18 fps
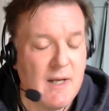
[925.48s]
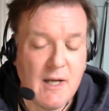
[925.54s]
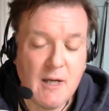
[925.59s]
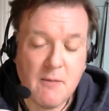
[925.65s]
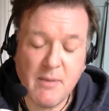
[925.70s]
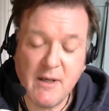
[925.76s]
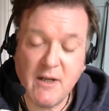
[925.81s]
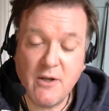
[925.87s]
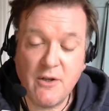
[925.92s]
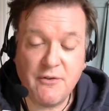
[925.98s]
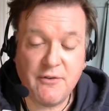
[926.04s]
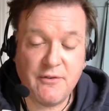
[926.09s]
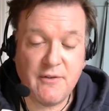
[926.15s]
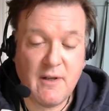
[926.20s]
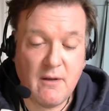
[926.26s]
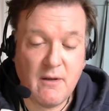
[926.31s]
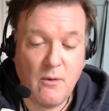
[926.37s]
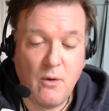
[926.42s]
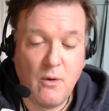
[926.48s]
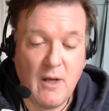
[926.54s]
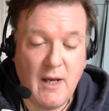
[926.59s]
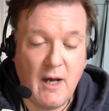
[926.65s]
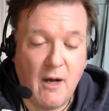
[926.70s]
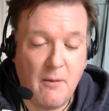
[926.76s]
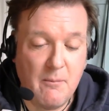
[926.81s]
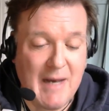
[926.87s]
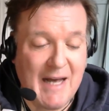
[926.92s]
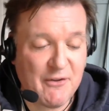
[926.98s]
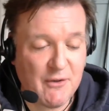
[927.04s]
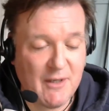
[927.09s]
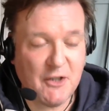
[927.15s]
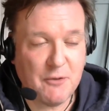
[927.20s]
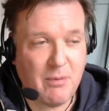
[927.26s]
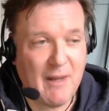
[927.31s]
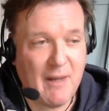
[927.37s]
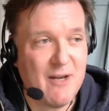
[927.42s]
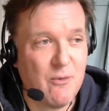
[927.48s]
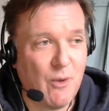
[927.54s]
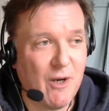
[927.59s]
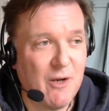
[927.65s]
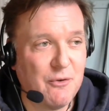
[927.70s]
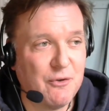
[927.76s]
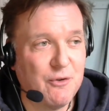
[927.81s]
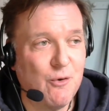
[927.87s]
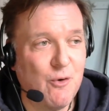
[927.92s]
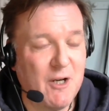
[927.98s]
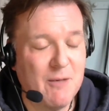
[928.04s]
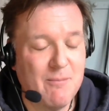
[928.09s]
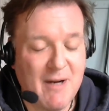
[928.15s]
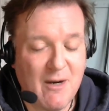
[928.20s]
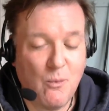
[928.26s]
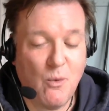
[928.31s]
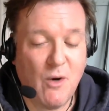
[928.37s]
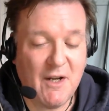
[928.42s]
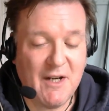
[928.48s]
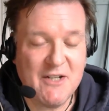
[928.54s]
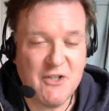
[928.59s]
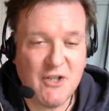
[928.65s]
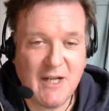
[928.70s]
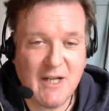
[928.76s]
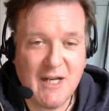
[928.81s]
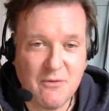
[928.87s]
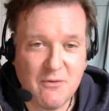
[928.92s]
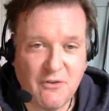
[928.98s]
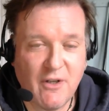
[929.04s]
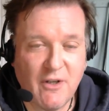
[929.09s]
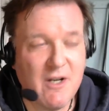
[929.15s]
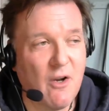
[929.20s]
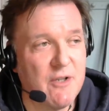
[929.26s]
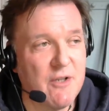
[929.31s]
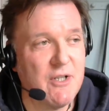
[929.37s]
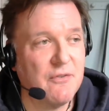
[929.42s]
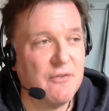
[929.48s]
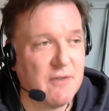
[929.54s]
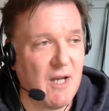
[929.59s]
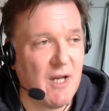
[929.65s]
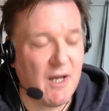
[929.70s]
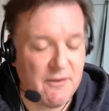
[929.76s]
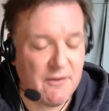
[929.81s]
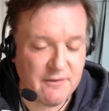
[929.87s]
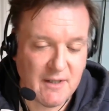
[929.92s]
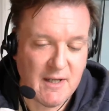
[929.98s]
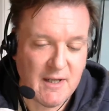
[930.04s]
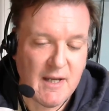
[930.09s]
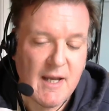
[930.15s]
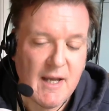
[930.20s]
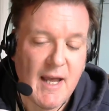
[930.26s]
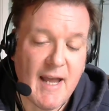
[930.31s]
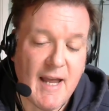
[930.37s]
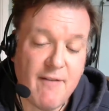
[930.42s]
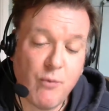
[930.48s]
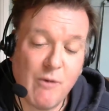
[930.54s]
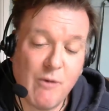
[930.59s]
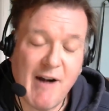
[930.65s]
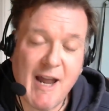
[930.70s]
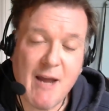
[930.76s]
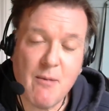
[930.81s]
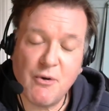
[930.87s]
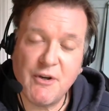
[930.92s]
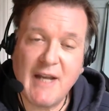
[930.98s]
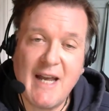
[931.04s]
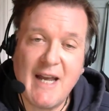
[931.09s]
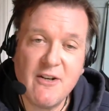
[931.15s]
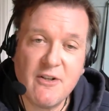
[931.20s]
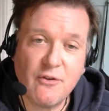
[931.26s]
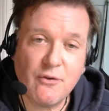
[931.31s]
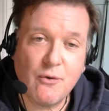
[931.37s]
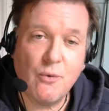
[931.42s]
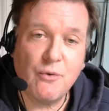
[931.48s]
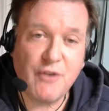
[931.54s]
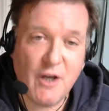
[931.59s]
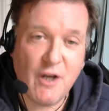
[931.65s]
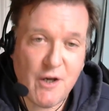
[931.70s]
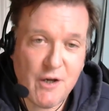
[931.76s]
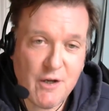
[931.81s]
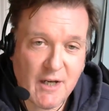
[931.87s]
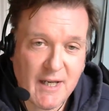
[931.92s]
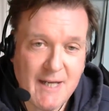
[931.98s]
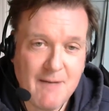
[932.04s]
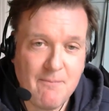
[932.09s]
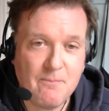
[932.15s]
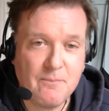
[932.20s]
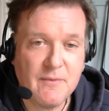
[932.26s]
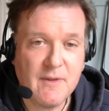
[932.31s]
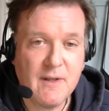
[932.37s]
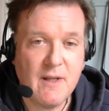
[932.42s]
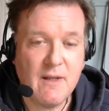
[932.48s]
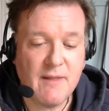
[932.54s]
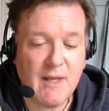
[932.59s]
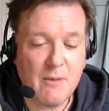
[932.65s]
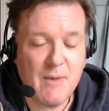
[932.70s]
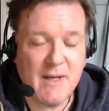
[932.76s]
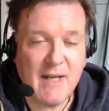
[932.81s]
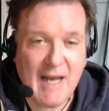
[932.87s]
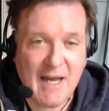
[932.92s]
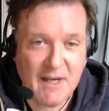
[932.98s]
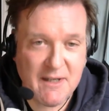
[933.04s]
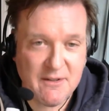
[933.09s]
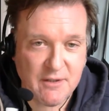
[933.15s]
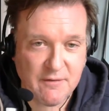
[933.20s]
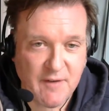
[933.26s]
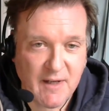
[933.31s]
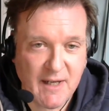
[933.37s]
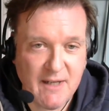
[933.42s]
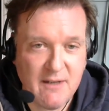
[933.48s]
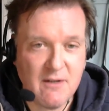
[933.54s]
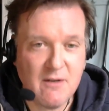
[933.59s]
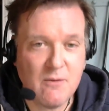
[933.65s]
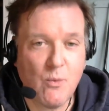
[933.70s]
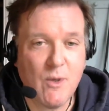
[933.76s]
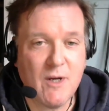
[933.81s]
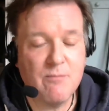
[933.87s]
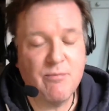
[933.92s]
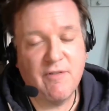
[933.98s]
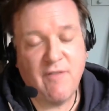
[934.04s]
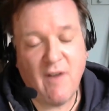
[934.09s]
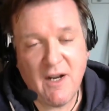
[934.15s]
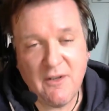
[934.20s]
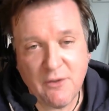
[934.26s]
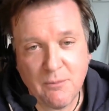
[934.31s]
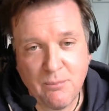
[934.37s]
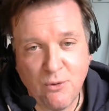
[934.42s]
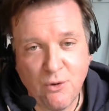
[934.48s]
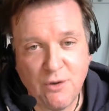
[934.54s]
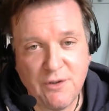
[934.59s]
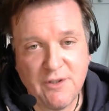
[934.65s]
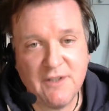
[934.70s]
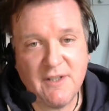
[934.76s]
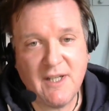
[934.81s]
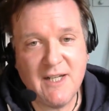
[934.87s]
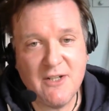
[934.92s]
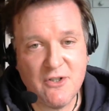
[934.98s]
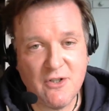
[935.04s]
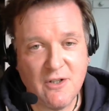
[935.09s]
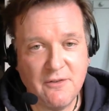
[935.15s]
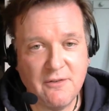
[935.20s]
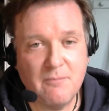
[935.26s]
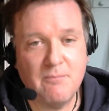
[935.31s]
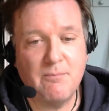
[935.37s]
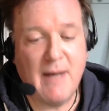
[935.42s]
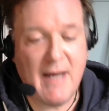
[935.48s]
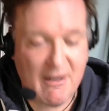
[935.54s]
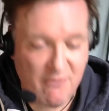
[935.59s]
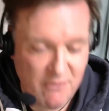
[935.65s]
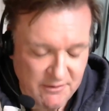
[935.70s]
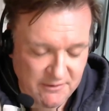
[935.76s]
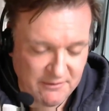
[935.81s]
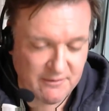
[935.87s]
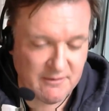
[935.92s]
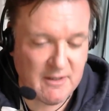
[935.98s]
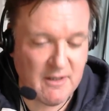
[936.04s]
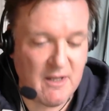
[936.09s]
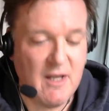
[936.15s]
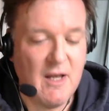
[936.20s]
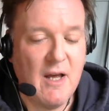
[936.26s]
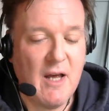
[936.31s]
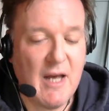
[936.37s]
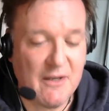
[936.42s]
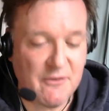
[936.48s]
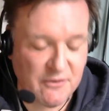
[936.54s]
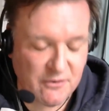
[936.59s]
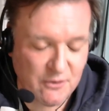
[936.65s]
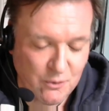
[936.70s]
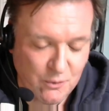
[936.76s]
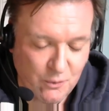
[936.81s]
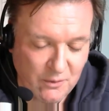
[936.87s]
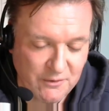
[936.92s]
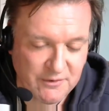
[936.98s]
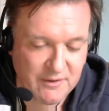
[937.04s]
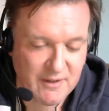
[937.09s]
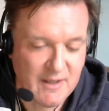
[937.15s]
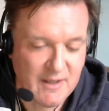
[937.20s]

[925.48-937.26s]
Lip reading: because. As I explained when I was talking about what an educational psychologist does, if we're able to get into schools early, then we can intervene. We can provide support to teachers, parents, and schools